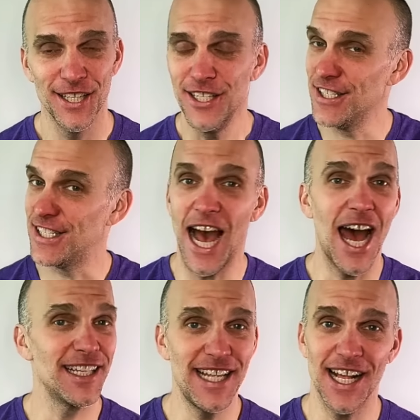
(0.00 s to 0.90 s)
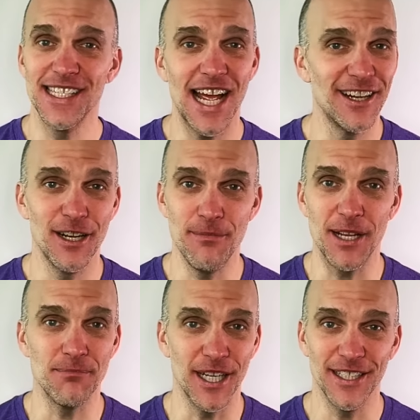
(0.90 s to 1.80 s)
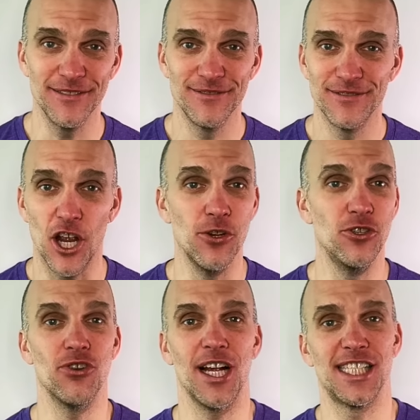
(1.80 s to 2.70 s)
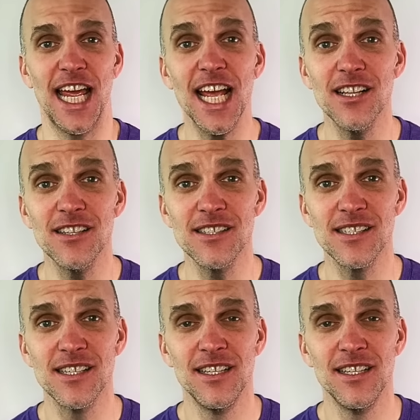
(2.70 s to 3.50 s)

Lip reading: You gotta tell us how you're gonna make money. Are you direct sales?